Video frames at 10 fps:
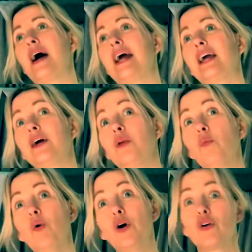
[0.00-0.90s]
I
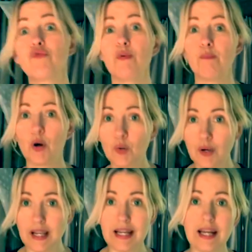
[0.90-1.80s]
can work
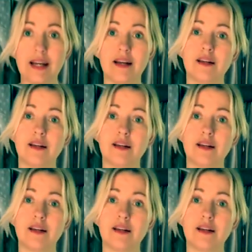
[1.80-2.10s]
remotely.